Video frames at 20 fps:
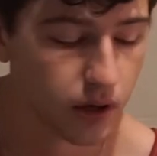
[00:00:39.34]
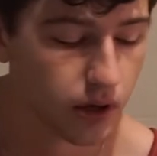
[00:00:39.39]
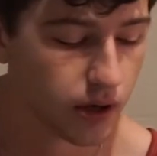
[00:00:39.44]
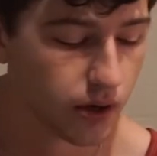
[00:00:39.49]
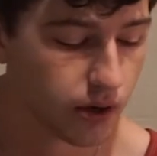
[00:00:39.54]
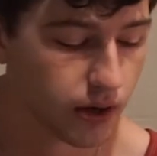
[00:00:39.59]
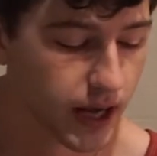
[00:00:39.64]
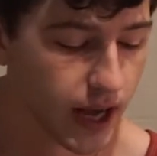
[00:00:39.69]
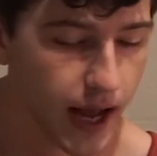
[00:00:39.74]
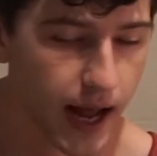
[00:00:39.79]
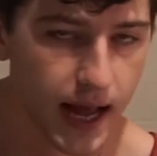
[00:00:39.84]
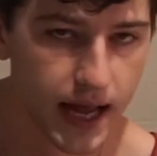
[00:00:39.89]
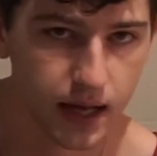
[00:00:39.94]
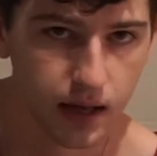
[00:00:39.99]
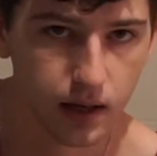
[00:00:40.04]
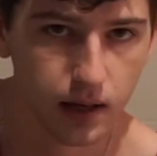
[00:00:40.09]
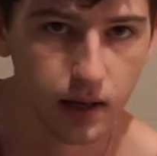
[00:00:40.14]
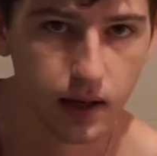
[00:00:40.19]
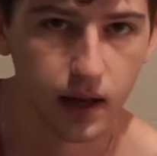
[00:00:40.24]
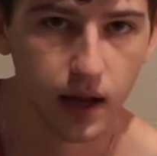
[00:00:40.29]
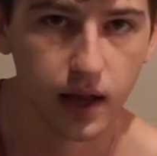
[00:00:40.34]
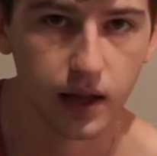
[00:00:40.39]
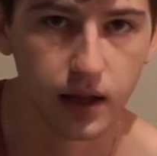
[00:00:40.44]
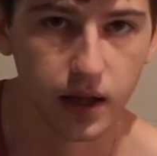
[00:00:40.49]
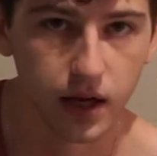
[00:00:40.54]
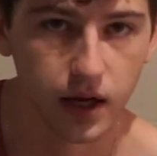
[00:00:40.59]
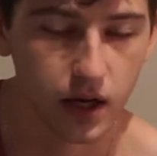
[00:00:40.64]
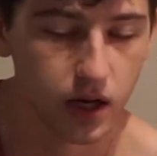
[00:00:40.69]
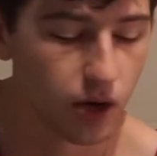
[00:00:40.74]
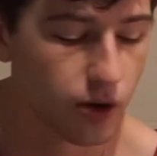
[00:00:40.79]
okay, and
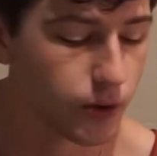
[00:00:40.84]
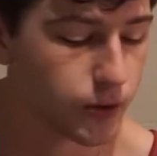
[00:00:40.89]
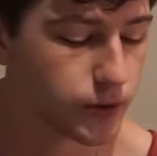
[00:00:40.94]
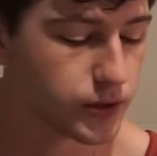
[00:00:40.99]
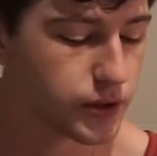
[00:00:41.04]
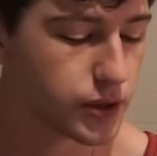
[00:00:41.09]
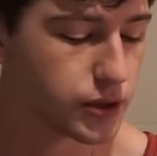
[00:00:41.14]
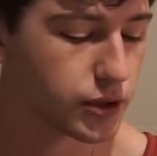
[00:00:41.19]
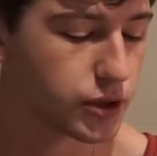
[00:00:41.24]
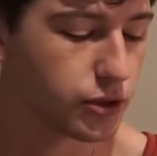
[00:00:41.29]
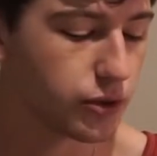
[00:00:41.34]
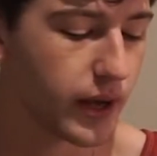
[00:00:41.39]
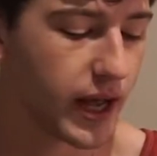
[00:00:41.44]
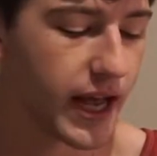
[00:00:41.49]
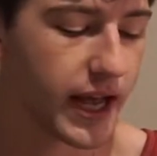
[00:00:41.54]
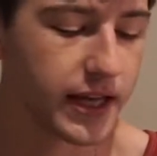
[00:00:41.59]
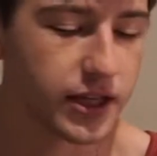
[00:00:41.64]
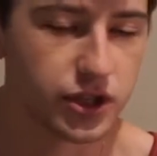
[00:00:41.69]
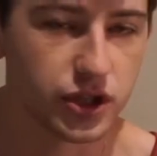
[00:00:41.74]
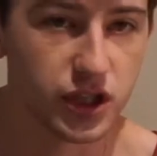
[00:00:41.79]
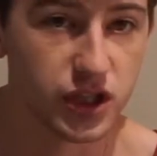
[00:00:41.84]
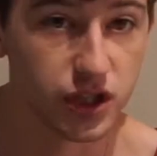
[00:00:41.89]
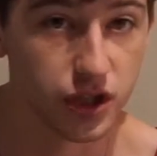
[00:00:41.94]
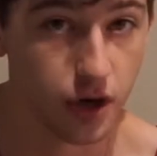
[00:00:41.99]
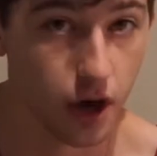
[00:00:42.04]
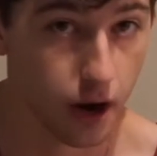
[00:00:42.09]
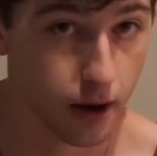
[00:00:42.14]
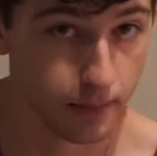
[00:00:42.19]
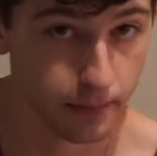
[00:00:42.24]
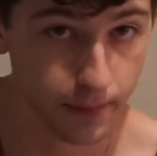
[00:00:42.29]
then it goes to a G
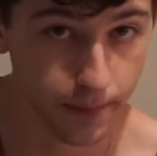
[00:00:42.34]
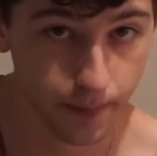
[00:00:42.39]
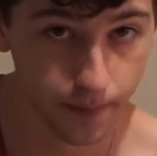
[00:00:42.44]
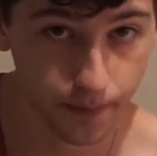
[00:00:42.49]
sharp,